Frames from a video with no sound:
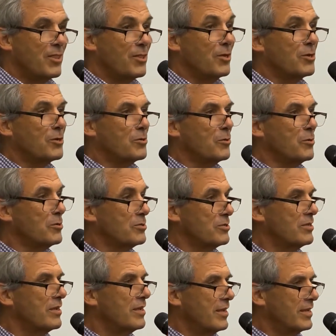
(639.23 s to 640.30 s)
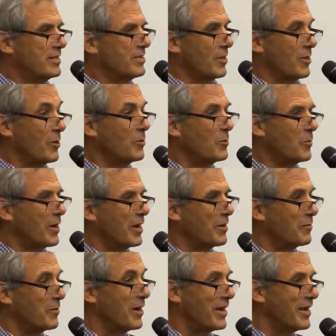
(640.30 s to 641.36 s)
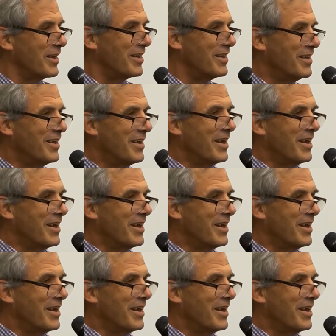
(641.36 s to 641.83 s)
Third course, it's a long way away.